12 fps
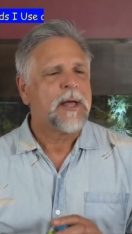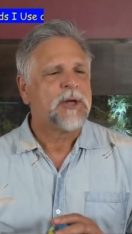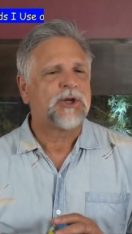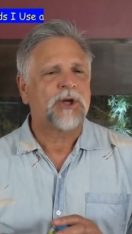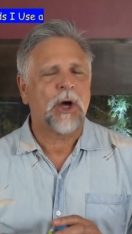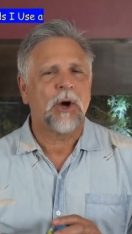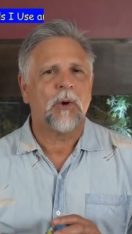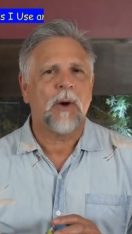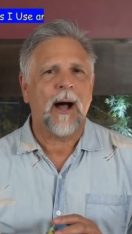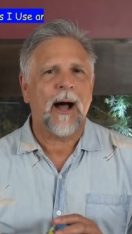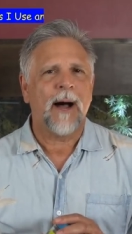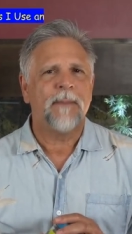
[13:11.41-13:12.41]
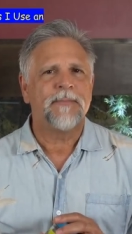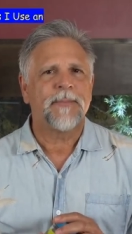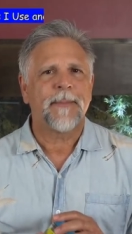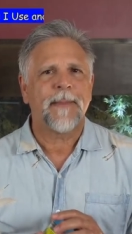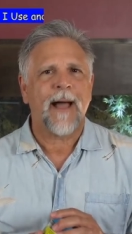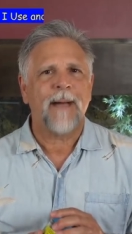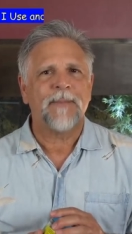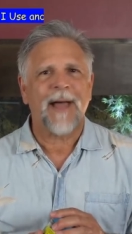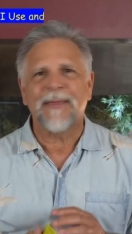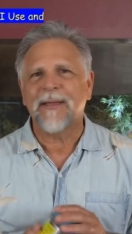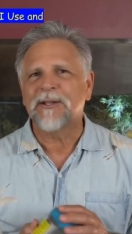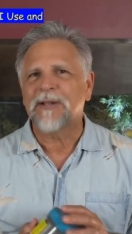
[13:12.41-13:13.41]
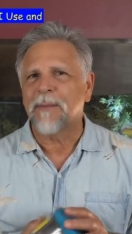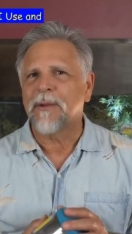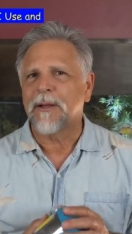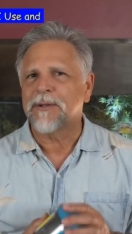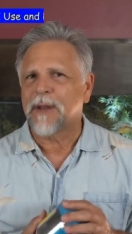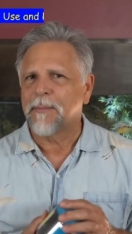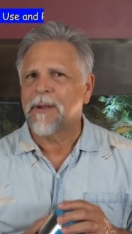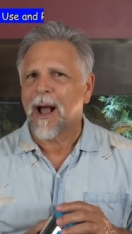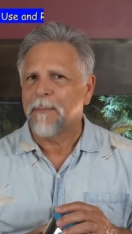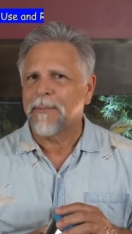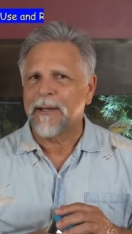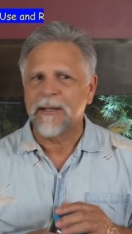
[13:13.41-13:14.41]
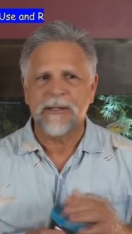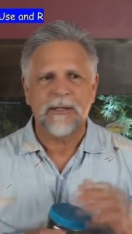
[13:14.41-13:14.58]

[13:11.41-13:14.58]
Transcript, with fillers: So um, I think some some companies.